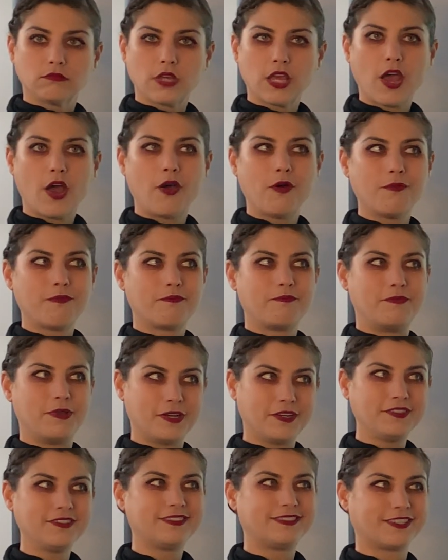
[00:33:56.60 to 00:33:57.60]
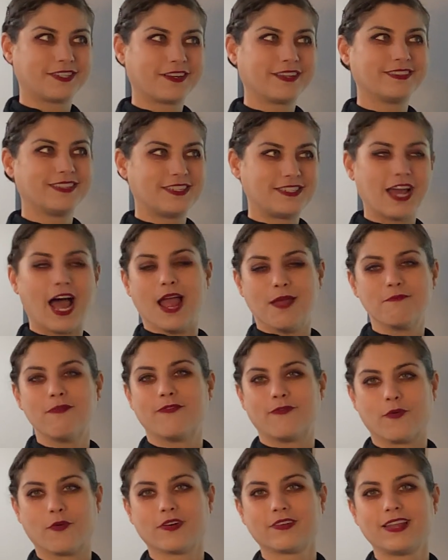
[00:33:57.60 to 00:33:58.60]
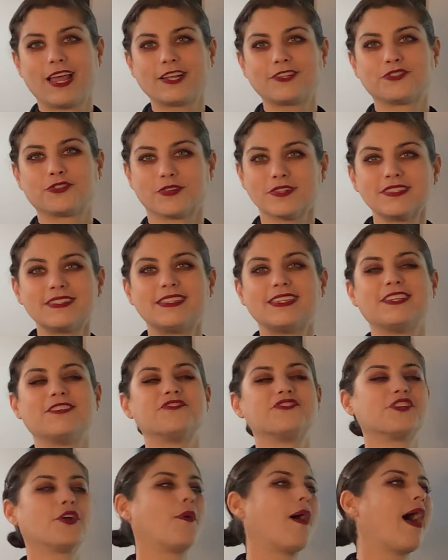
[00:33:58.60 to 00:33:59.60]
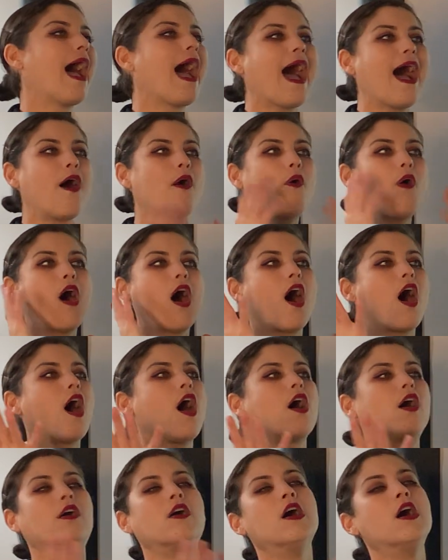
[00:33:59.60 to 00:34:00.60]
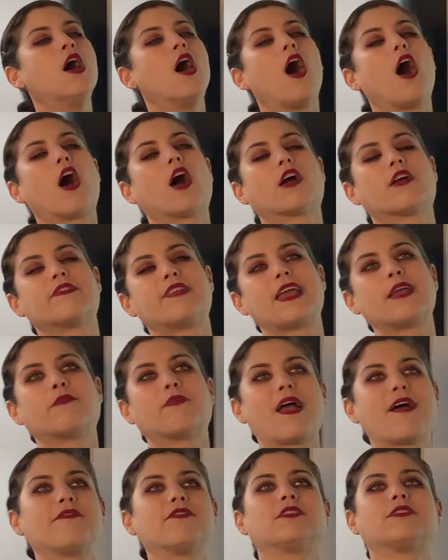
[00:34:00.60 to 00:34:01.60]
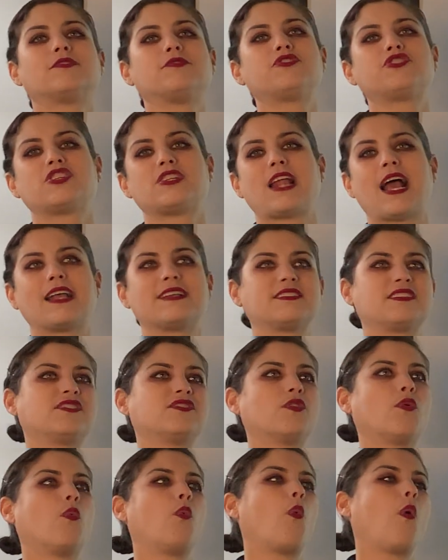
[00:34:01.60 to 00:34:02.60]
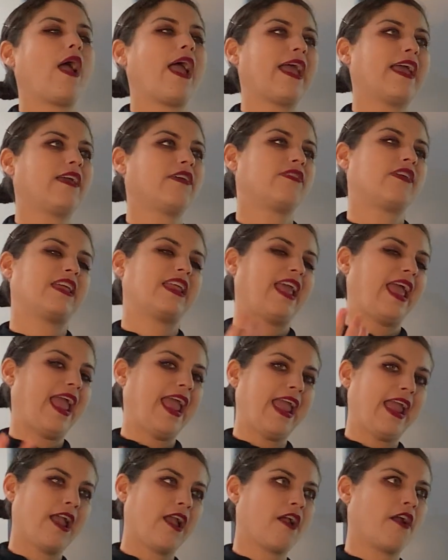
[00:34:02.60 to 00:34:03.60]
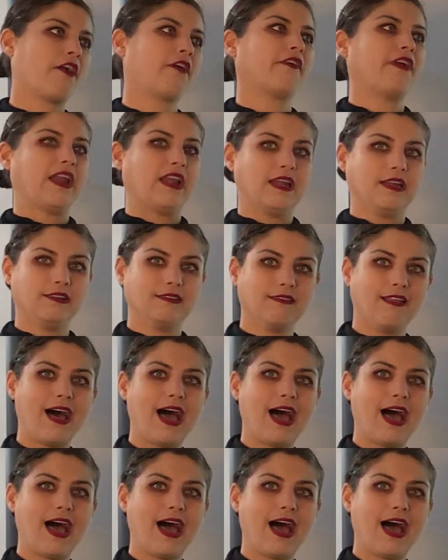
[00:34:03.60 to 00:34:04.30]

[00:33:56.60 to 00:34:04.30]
you know, built during the time before electricity. So how uh, are they revolutionizing the way that air and